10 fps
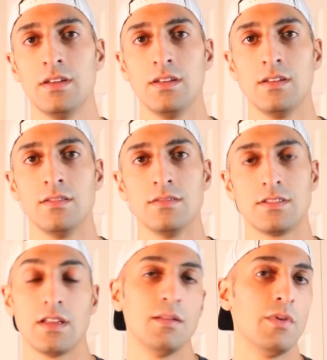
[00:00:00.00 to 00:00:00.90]
and
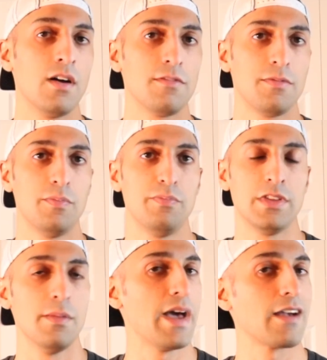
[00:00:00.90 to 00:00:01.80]
send them off
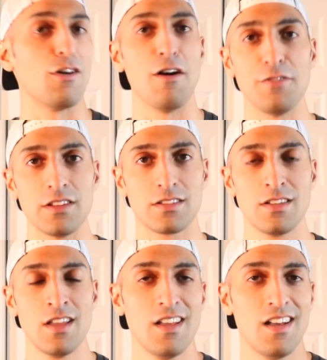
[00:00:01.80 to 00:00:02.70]
to the back office